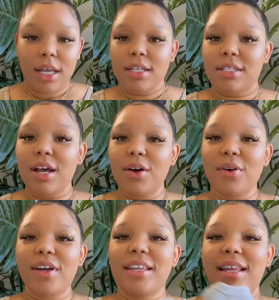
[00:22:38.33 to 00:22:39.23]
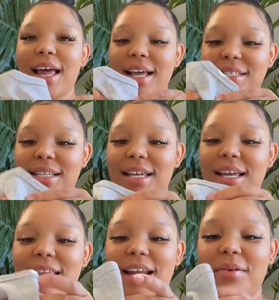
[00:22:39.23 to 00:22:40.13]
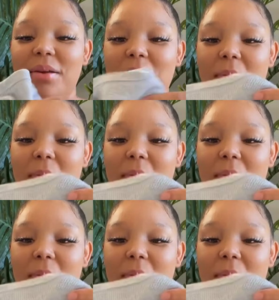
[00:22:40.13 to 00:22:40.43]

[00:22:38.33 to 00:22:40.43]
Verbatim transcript: So the last thing that I'm gonna be